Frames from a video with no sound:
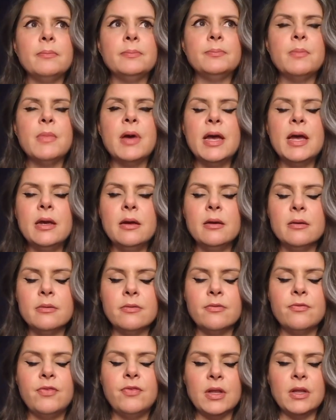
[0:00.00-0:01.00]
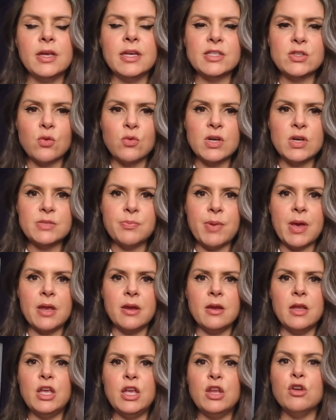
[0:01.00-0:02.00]
My feeling has always
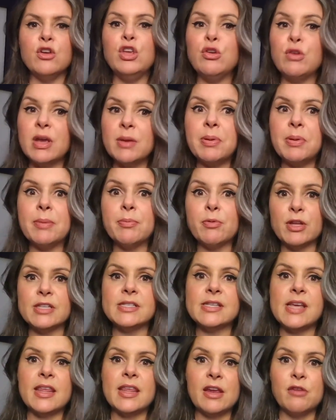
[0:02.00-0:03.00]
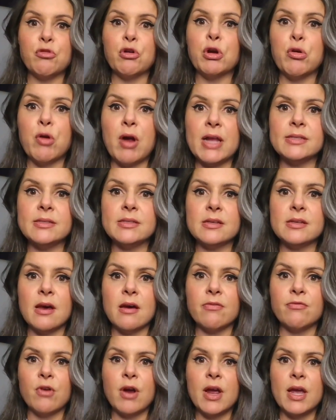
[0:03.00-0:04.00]
been, you get people that say they regret
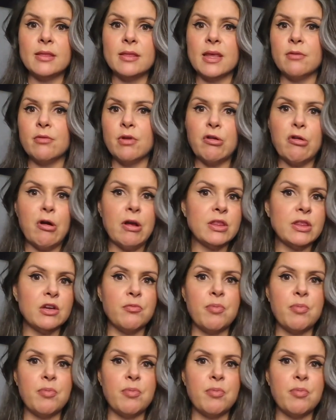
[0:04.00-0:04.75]
stuff, right? They regret their